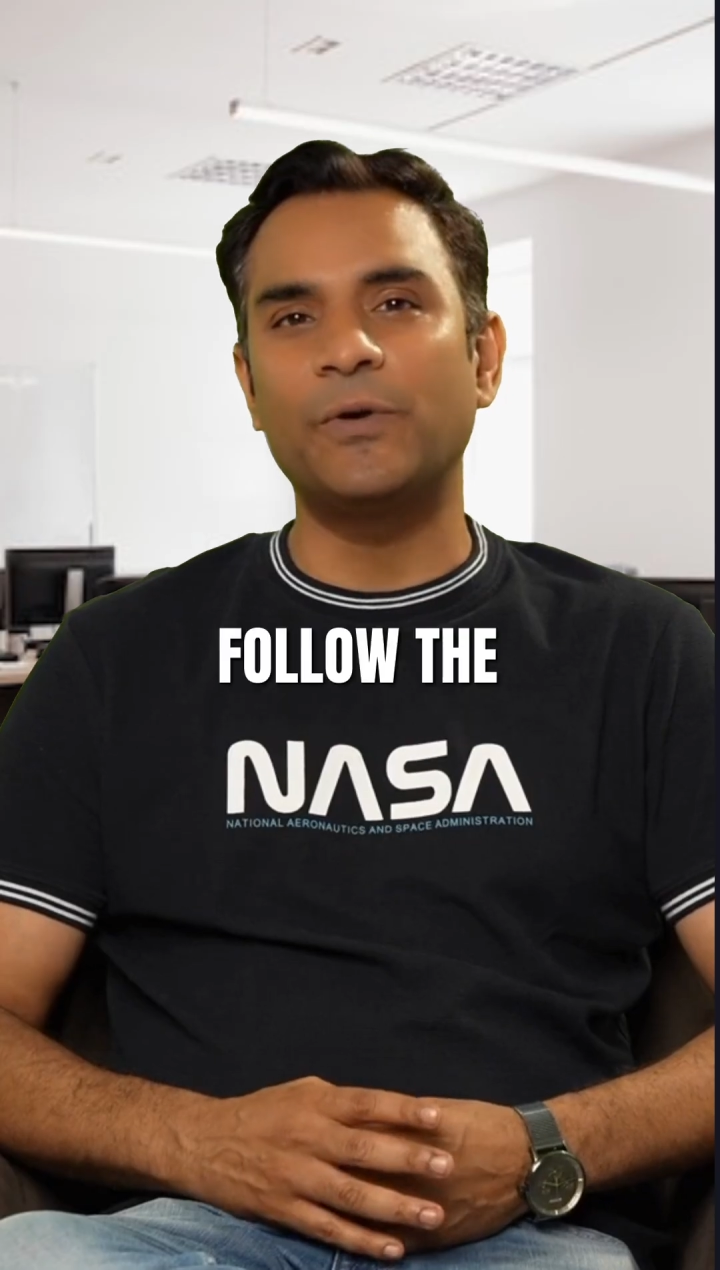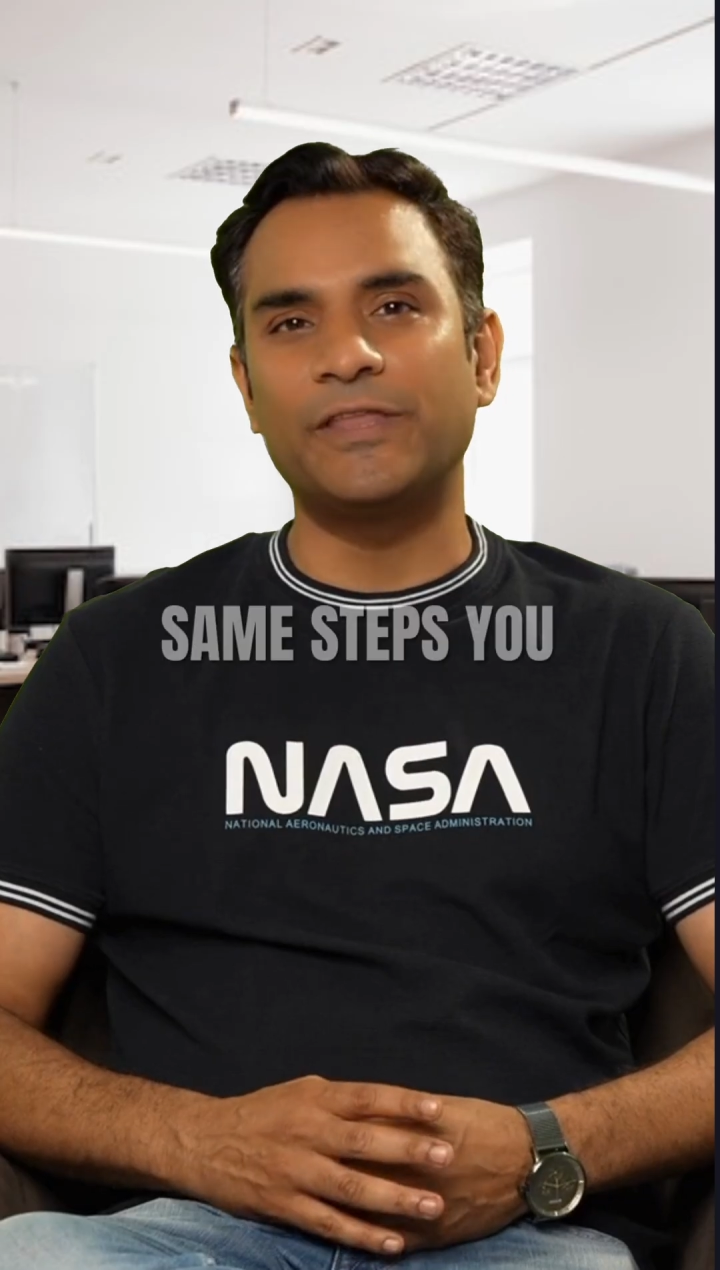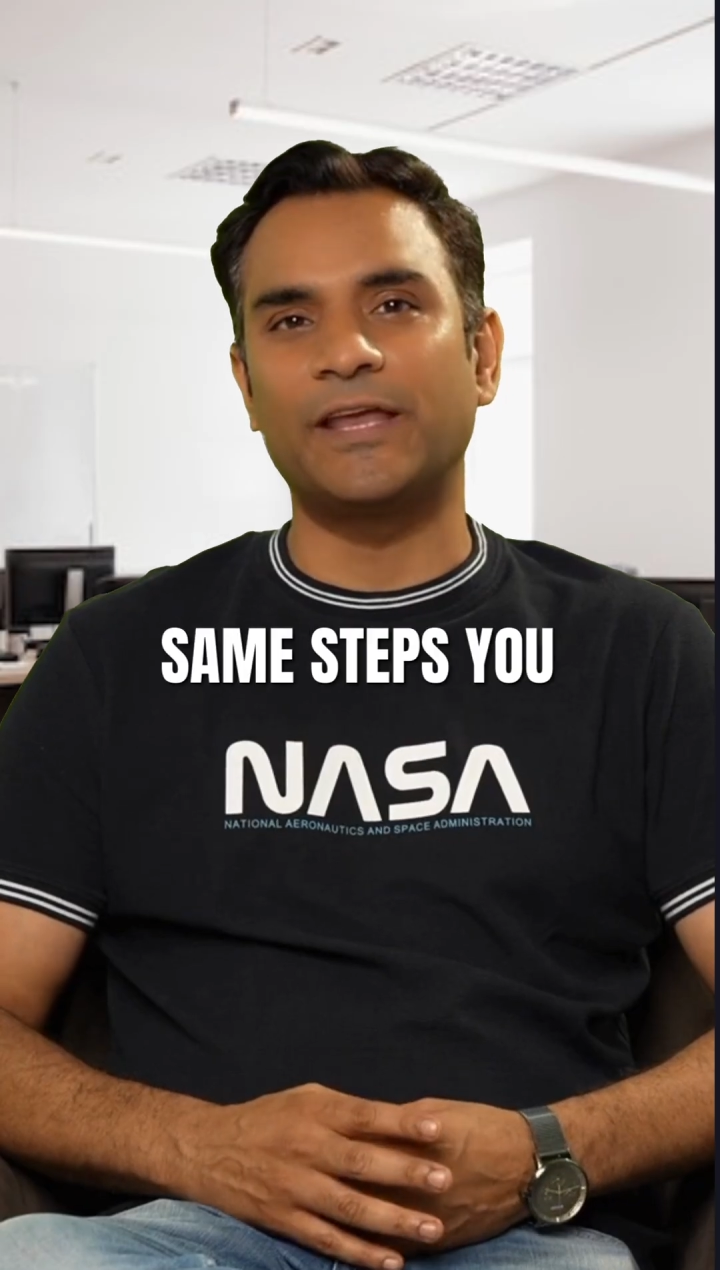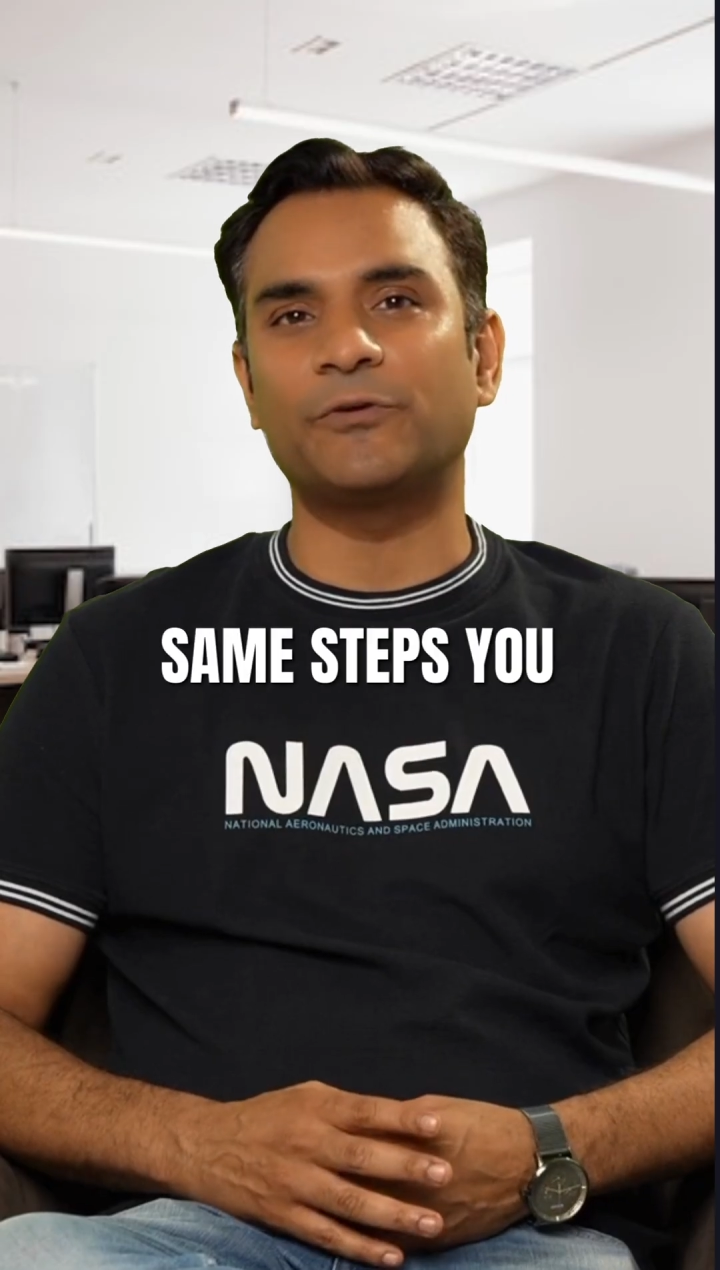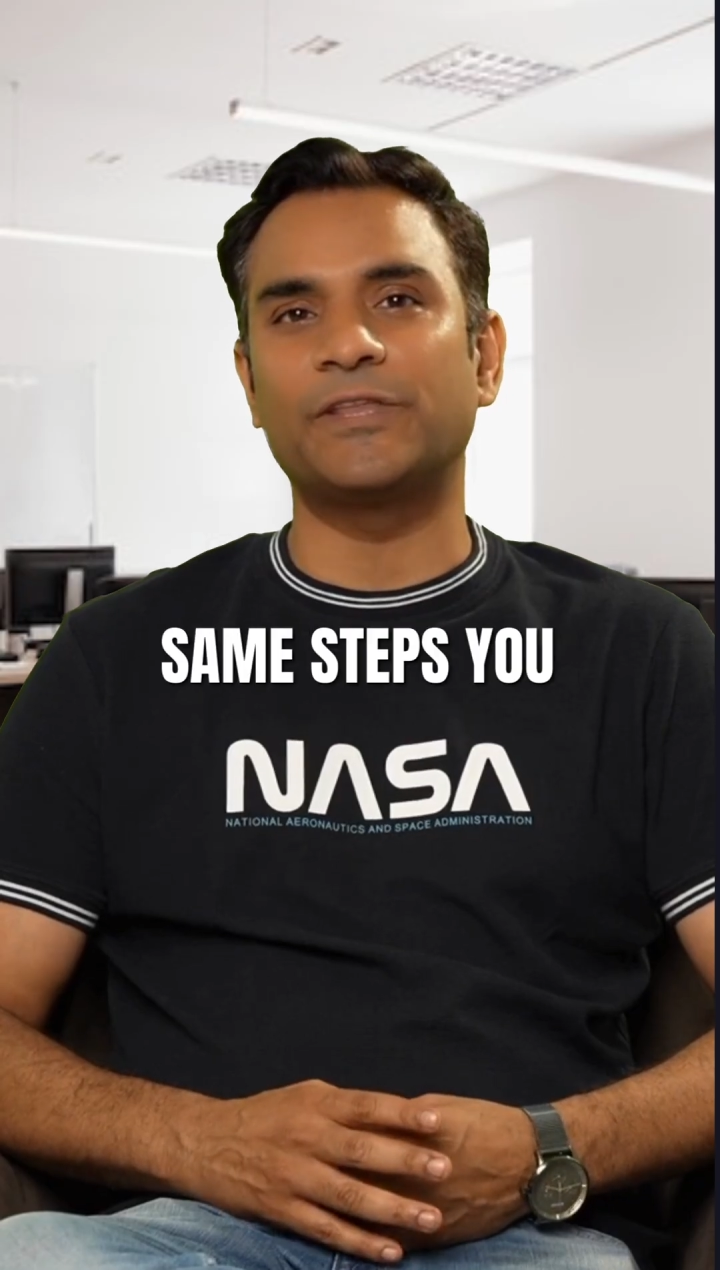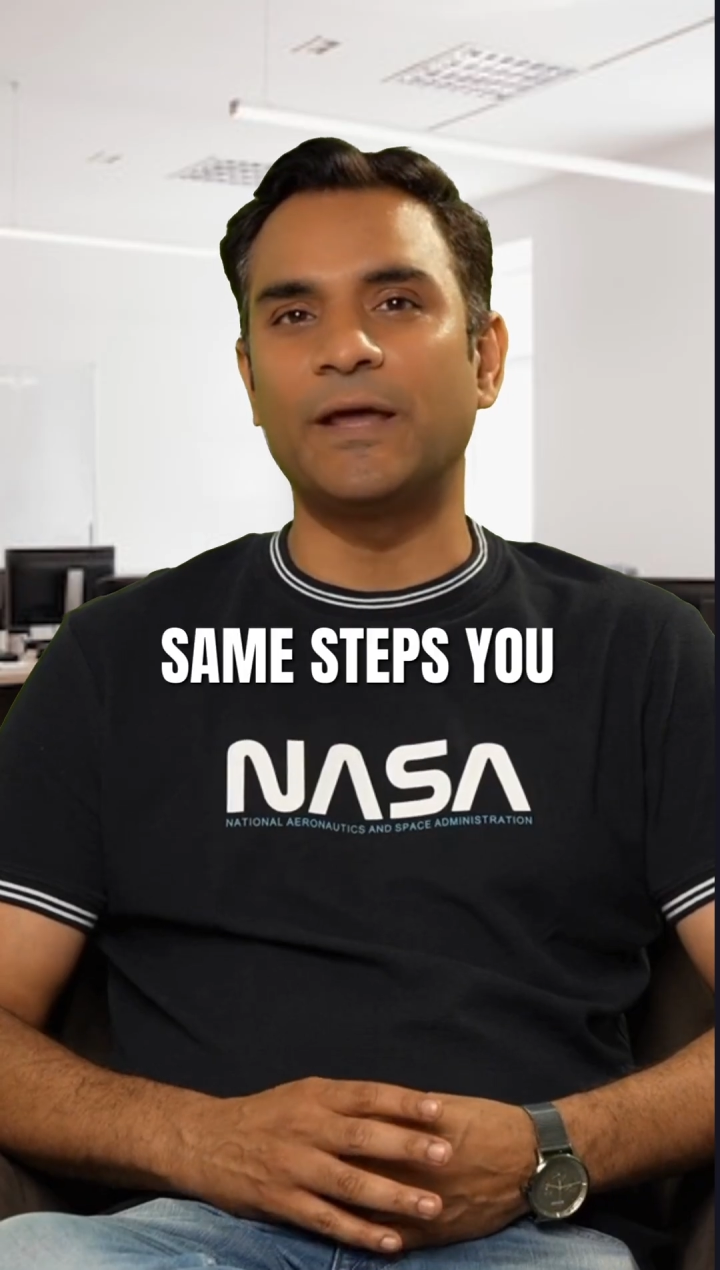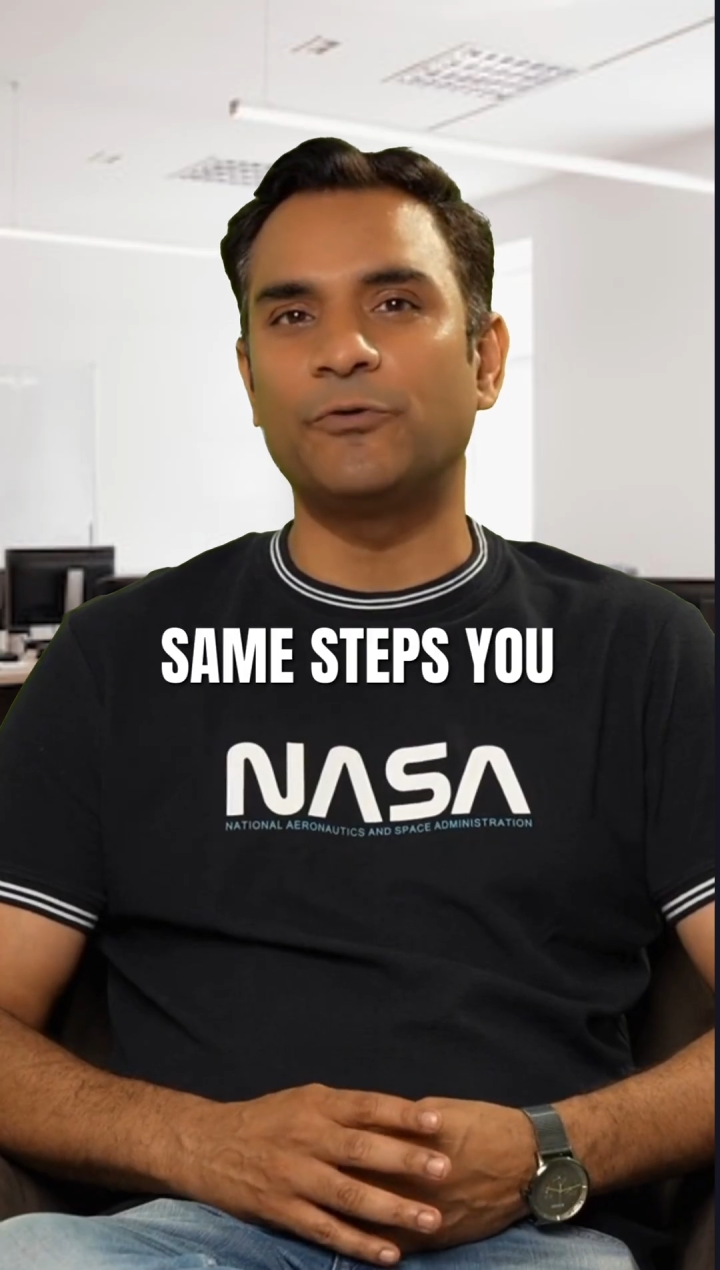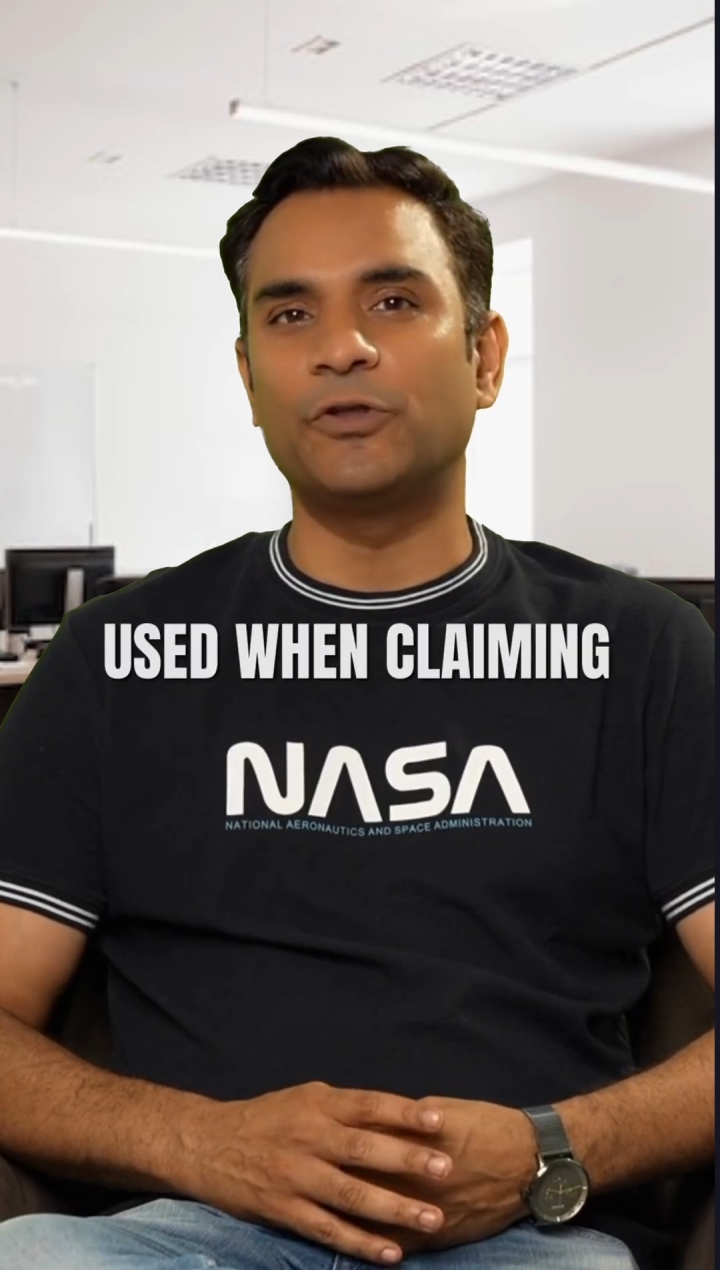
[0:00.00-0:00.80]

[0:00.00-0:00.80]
the same steps